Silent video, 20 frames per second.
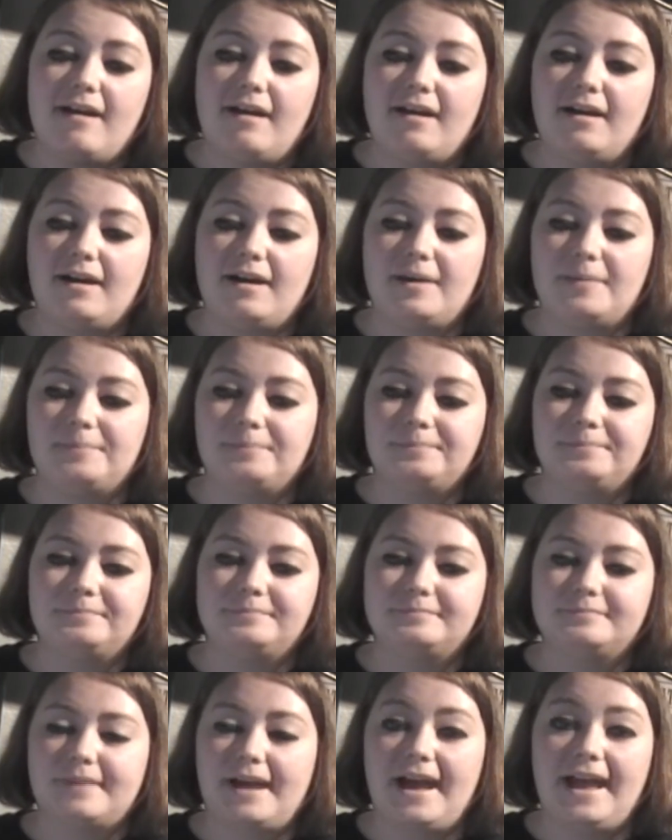I
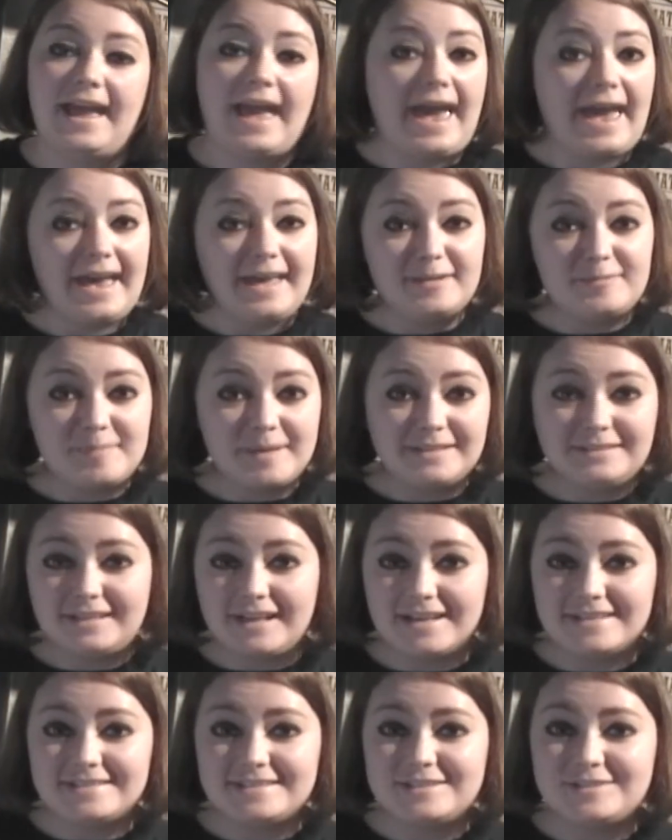had my
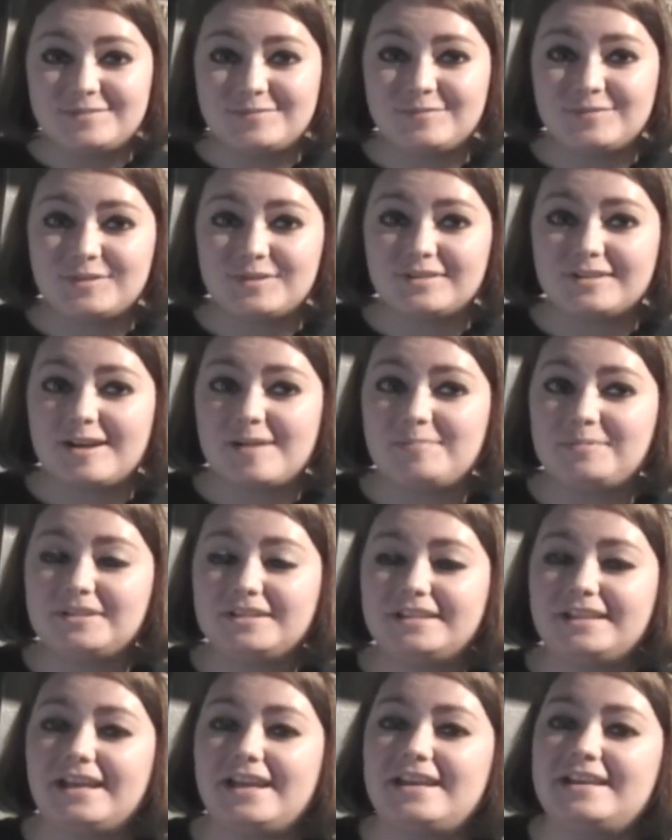glasses for a couple
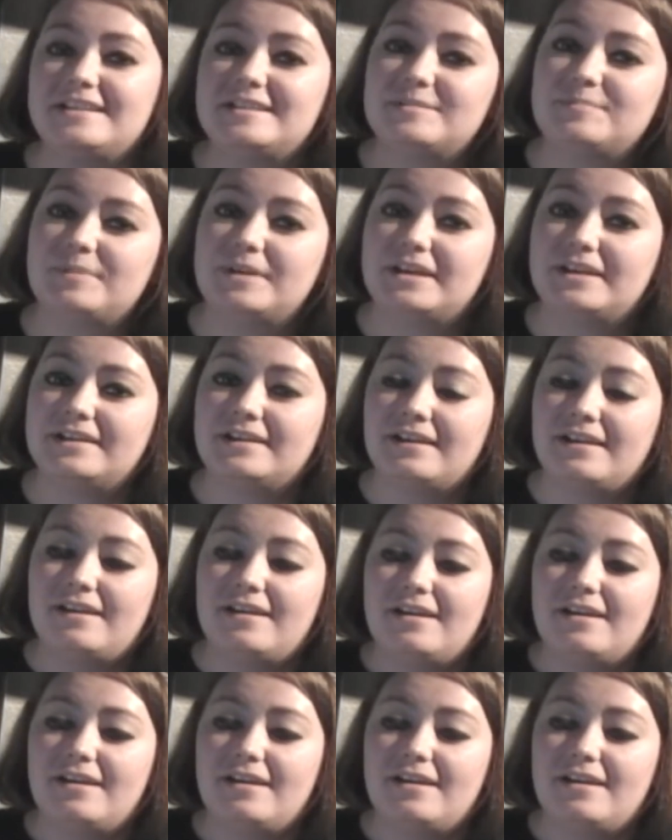of days, but